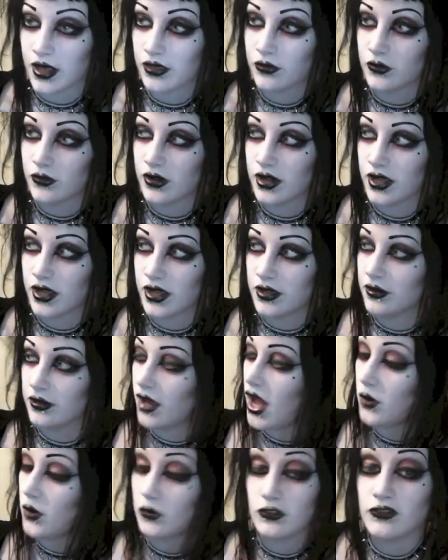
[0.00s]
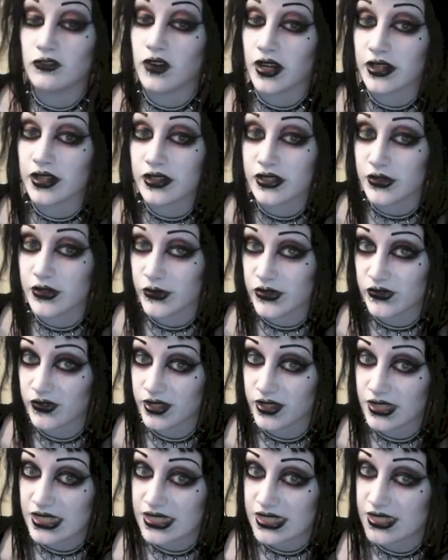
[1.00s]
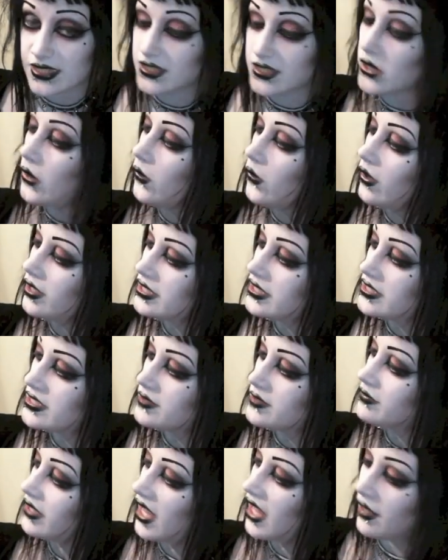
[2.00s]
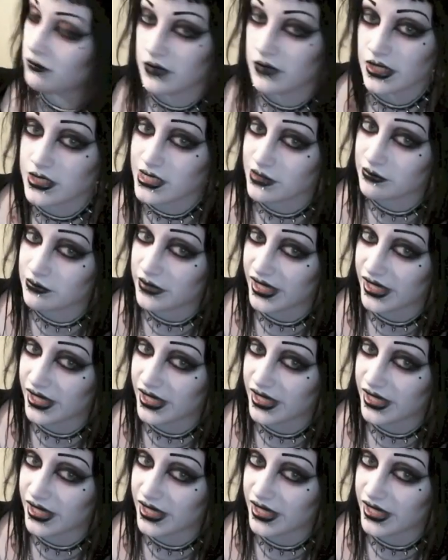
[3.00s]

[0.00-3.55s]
I thought I will find a use for this, so it's become my gym